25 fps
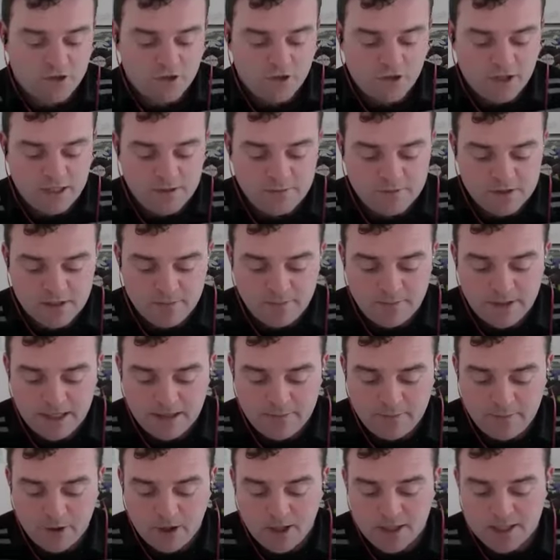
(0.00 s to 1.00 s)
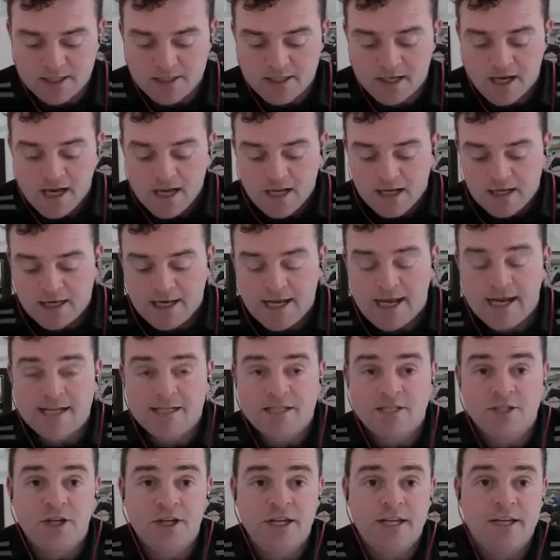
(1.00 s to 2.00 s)
So he was a big price
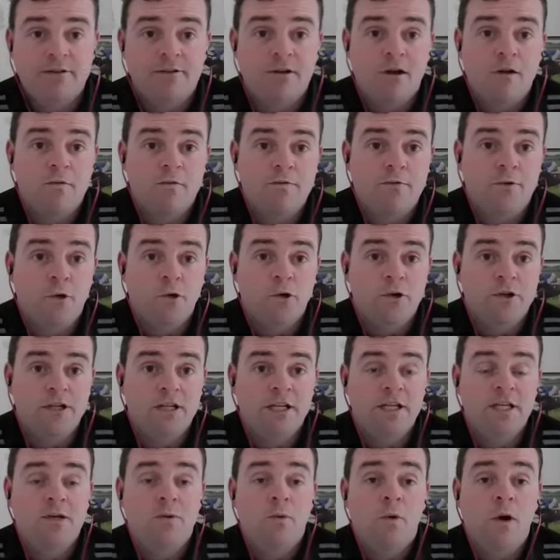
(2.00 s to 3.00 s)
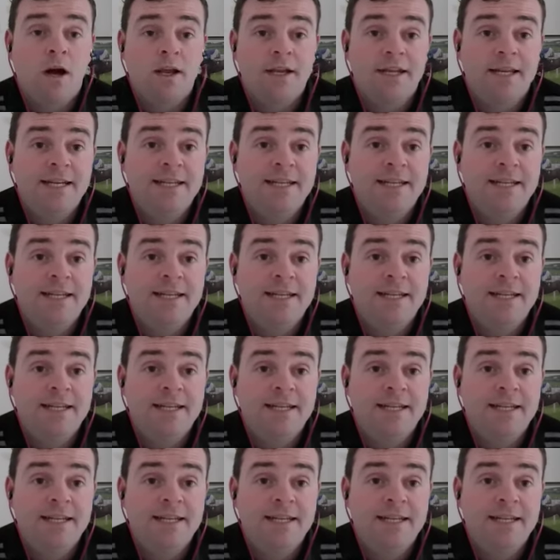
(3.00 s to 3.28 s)
last night, around 14-1.